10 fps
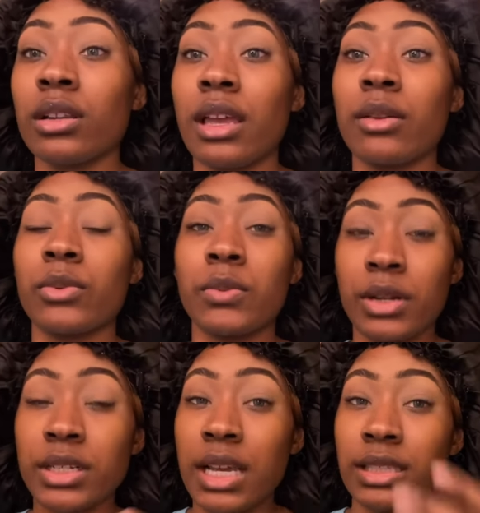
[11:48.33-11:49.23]
like when we
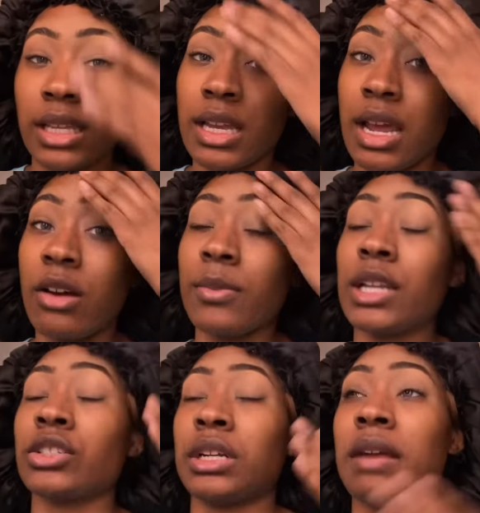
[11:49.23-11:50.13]
were testing it out, make
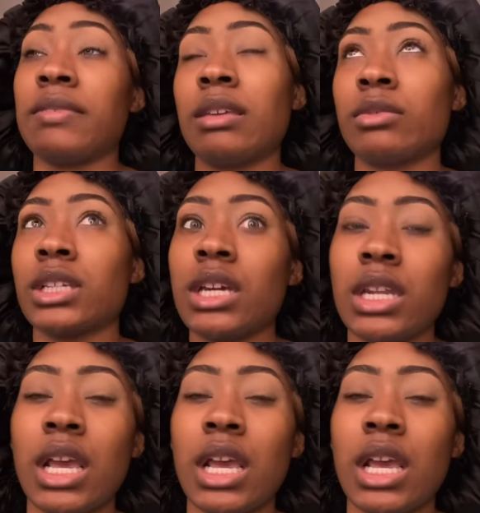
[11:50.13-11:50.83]
sure everything was good,